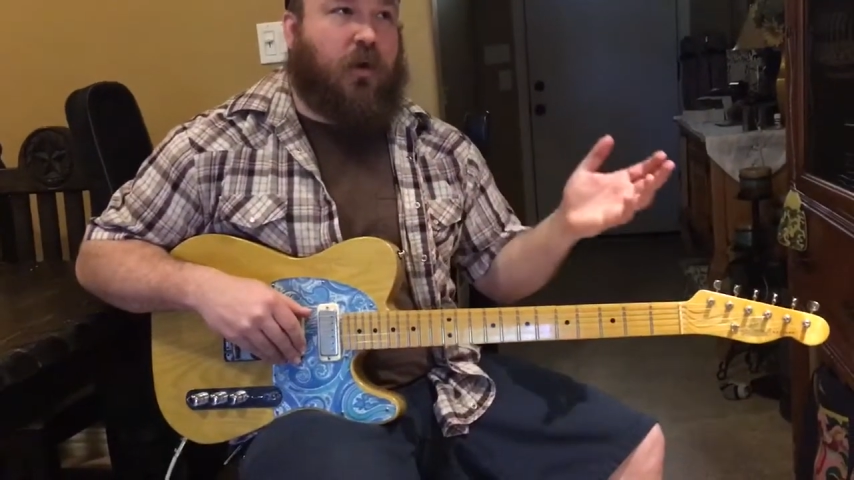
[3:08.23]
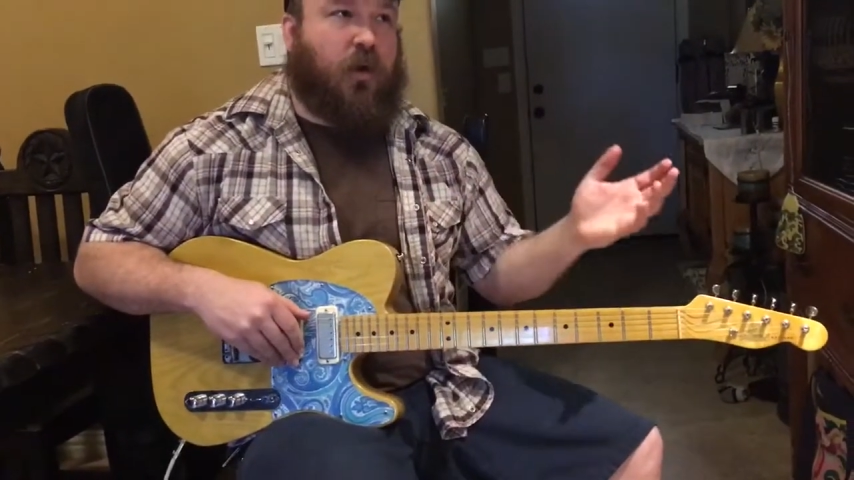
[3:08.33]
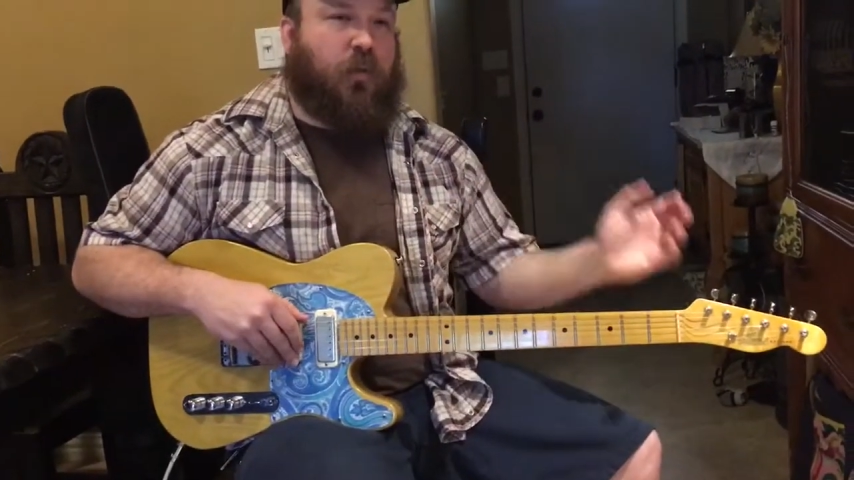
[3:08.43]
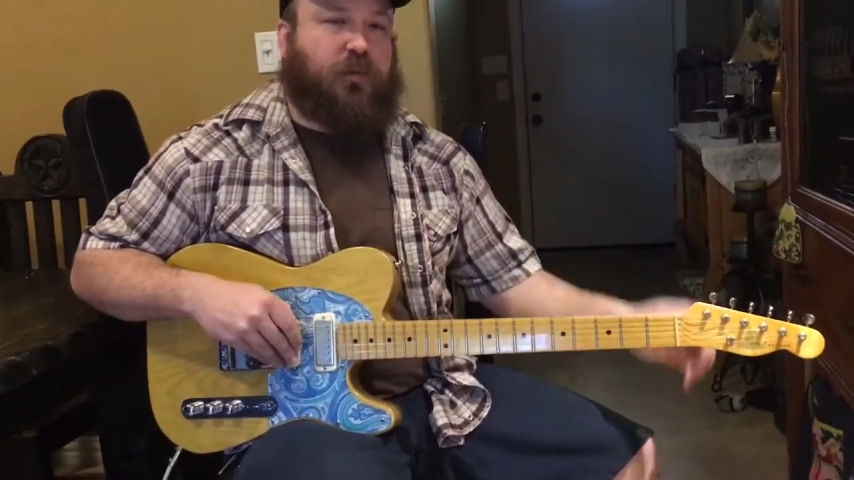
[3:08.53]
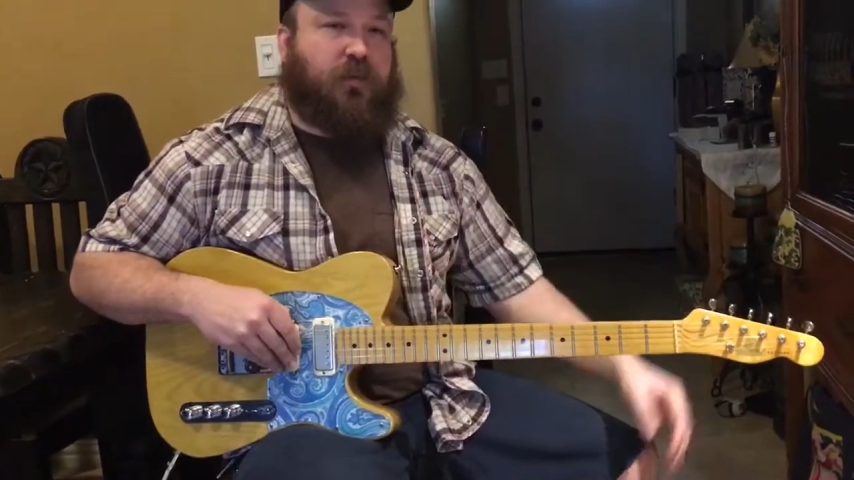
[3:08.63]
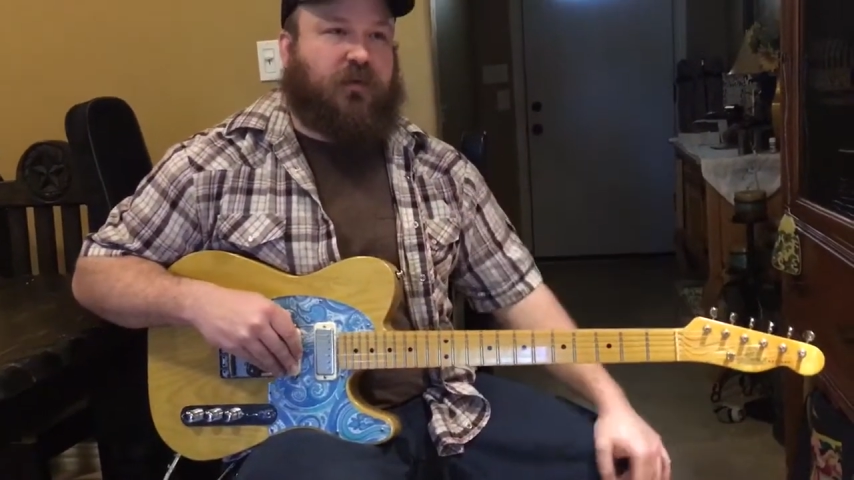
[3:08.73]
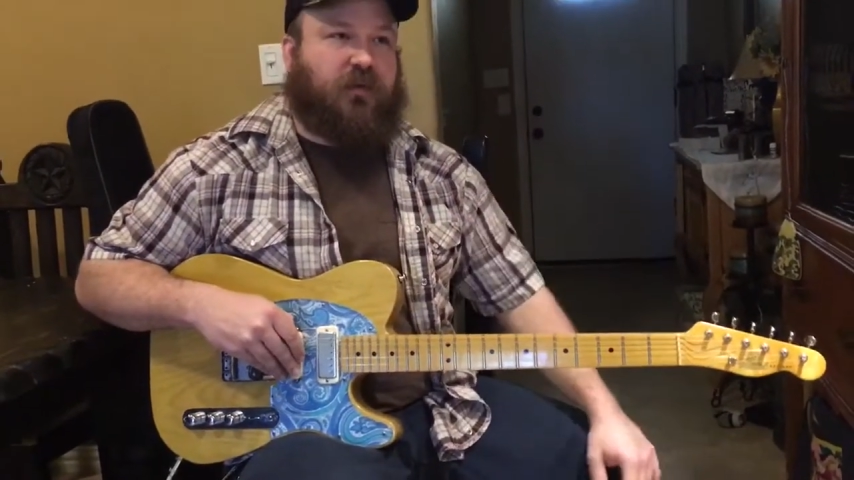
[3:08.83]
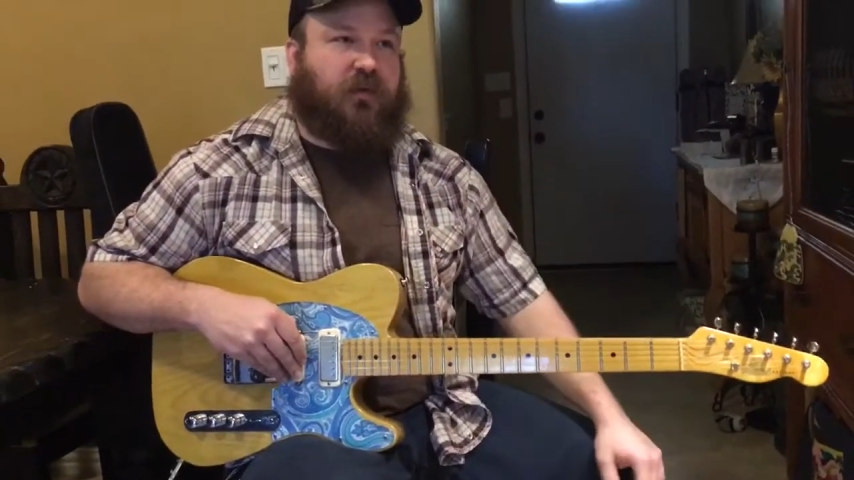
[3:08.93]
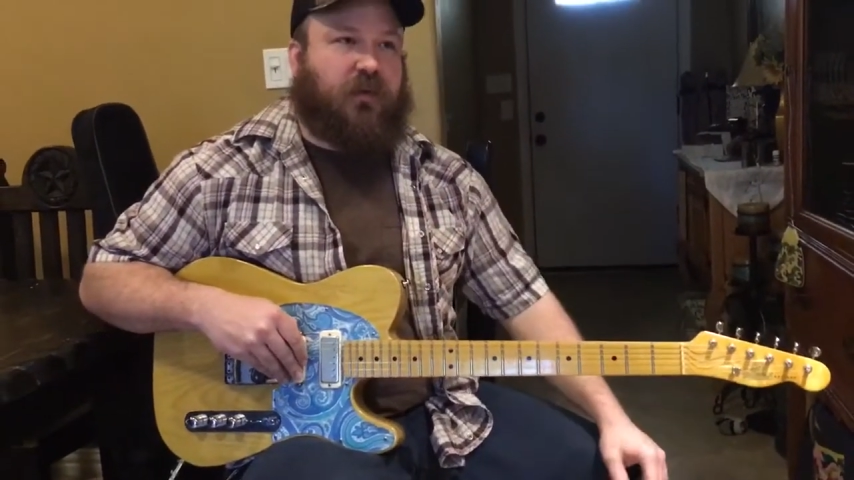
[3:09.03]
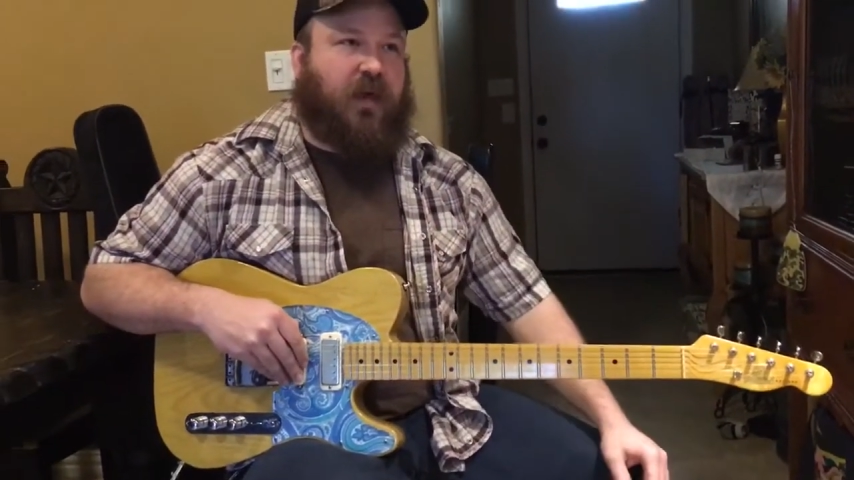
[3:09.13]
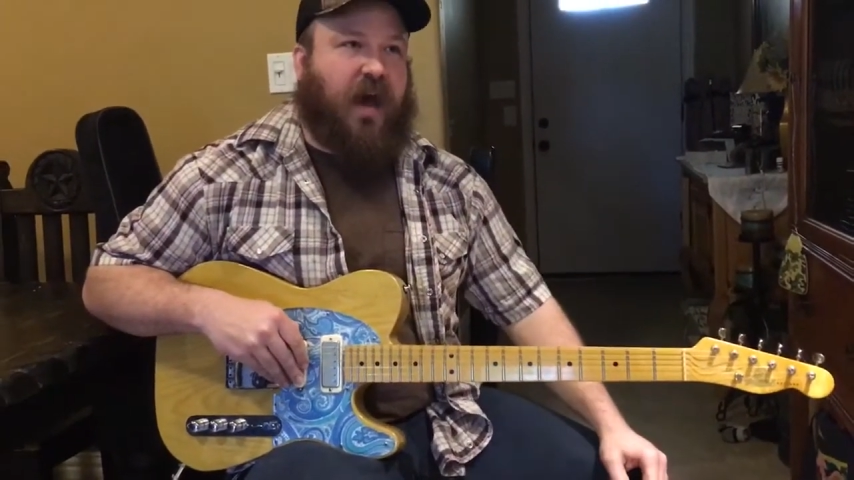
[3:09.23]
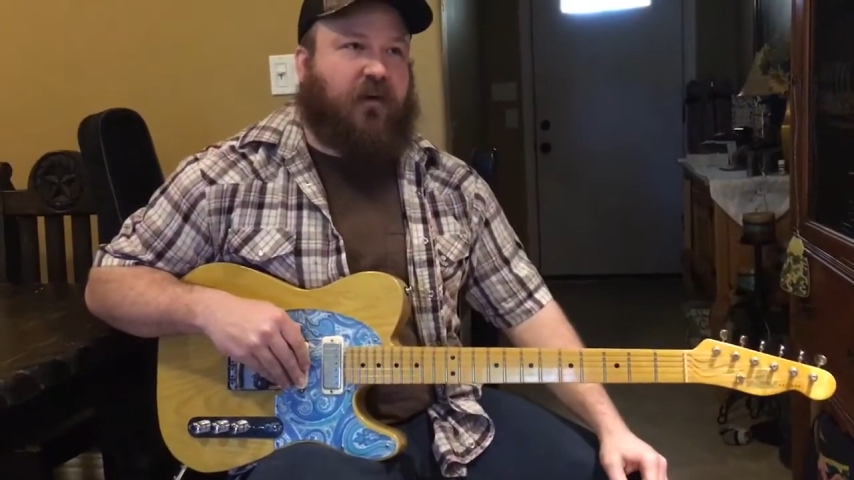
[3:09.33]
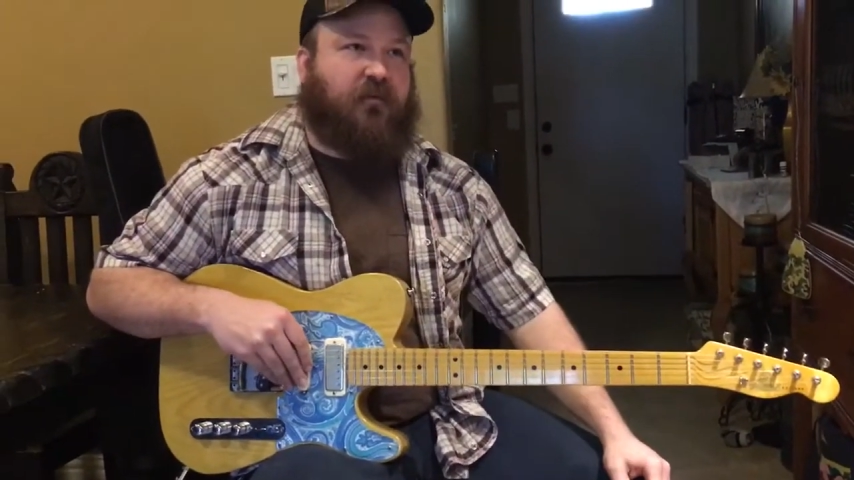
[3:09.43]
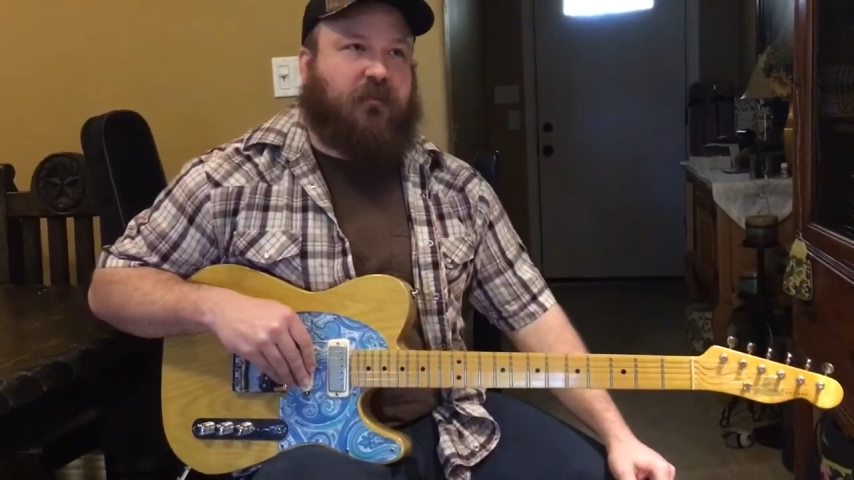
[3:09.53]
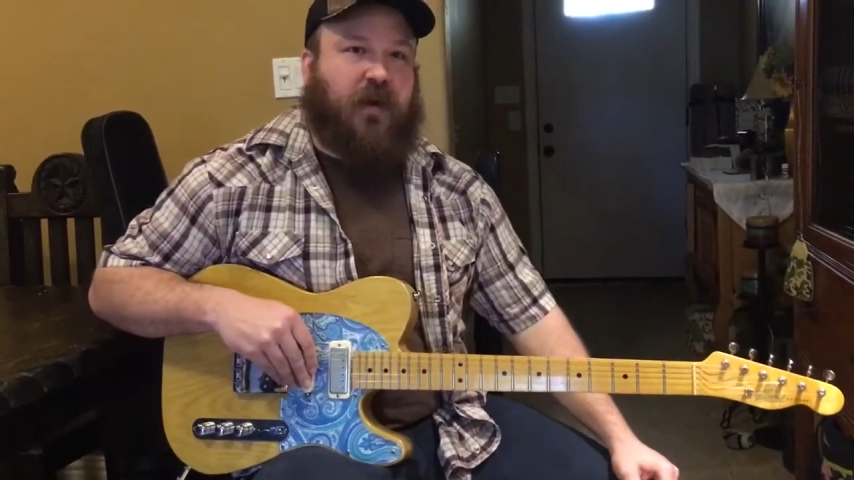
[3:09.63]
which was out
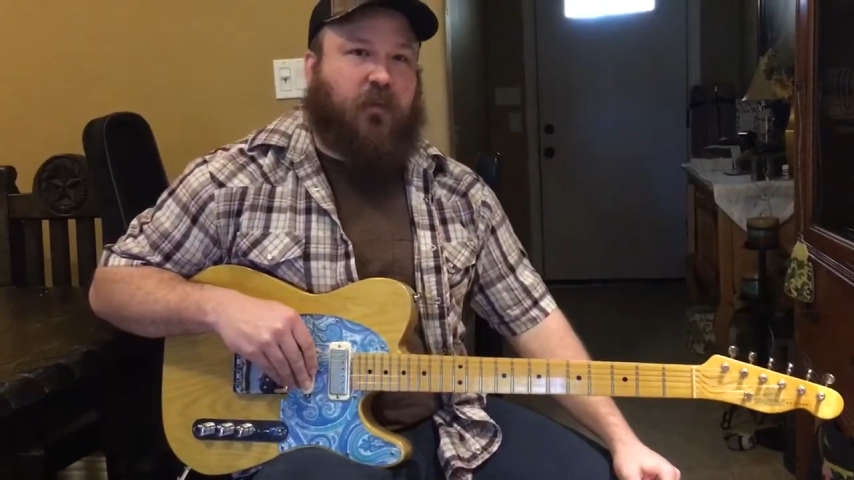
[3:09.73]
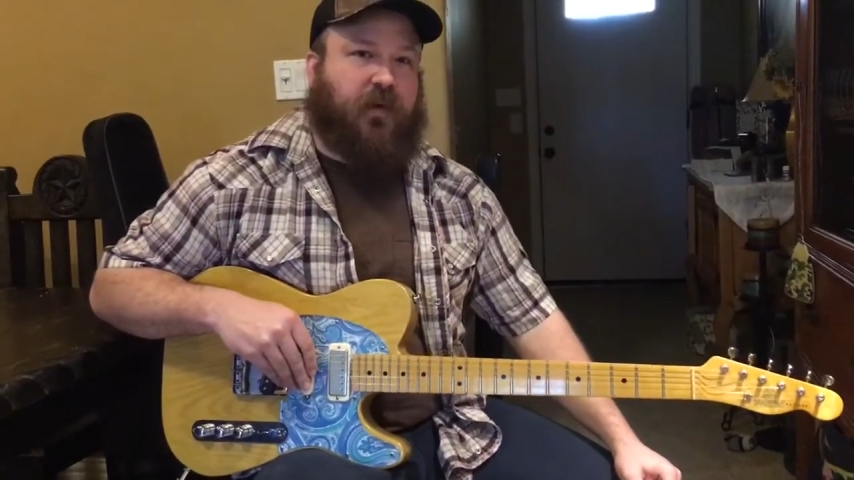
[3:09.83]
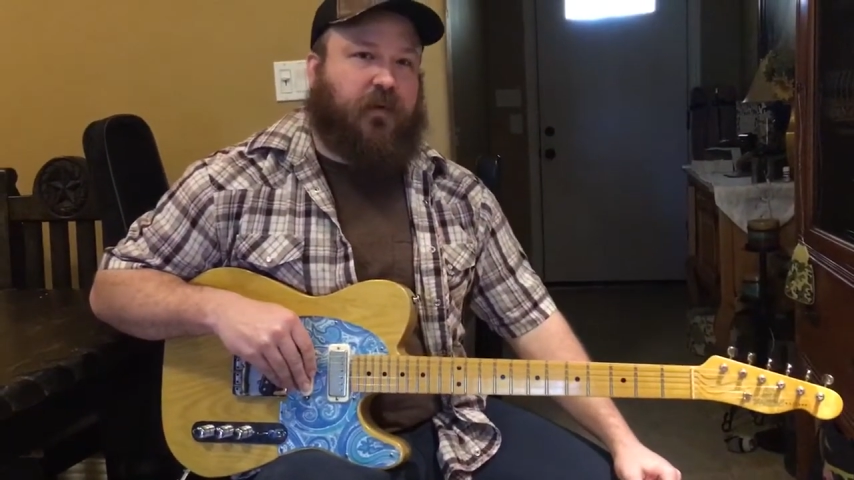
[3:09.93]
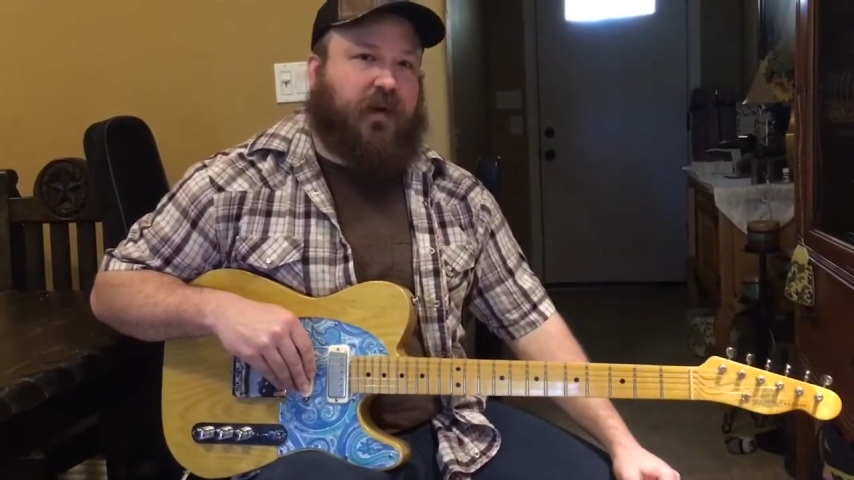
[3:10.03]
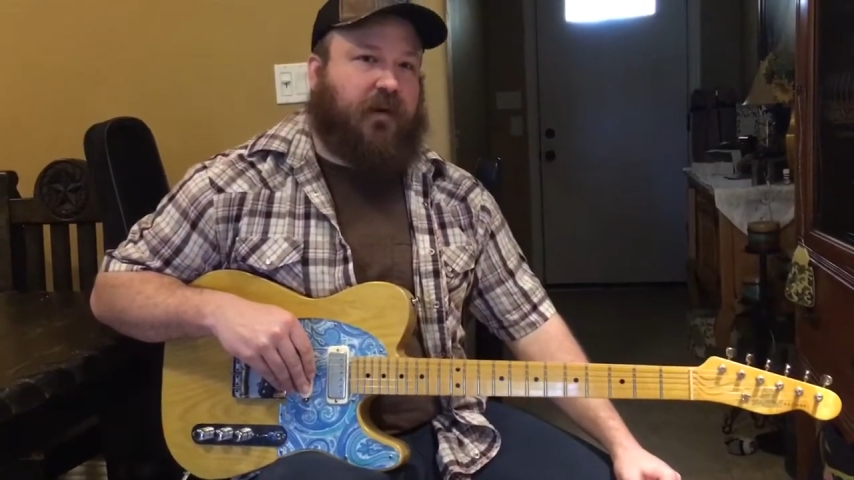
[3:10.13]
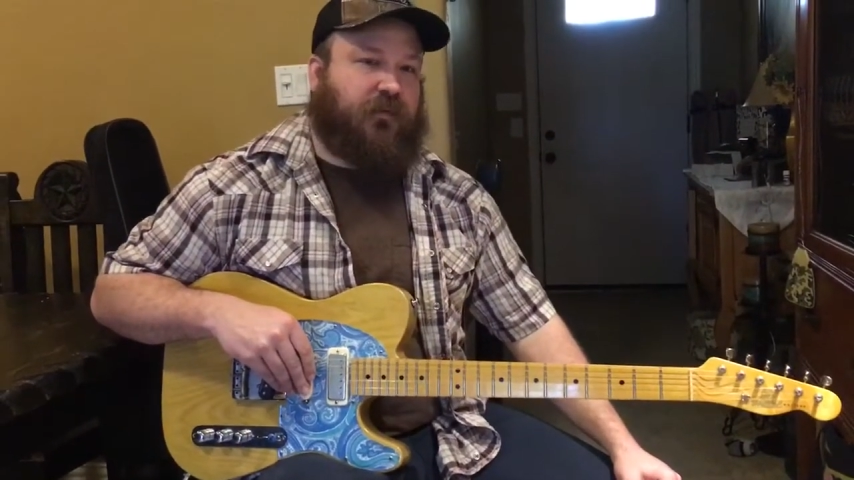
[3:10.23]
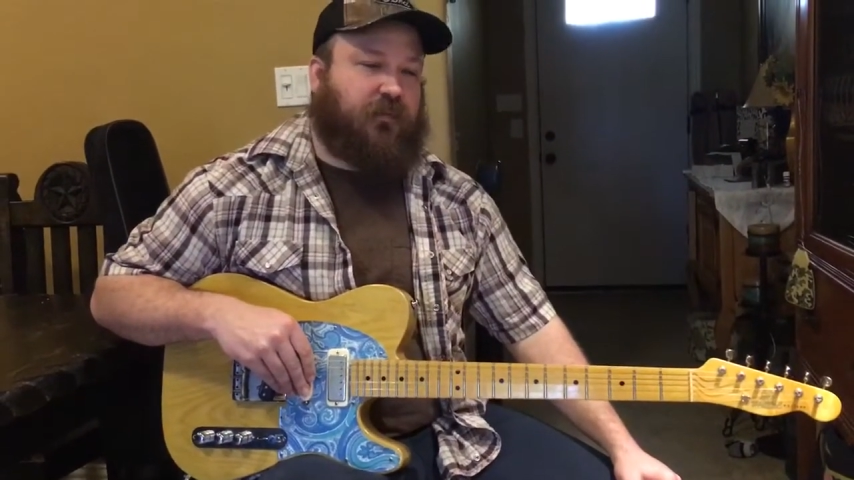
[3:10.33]
of my wheelhouse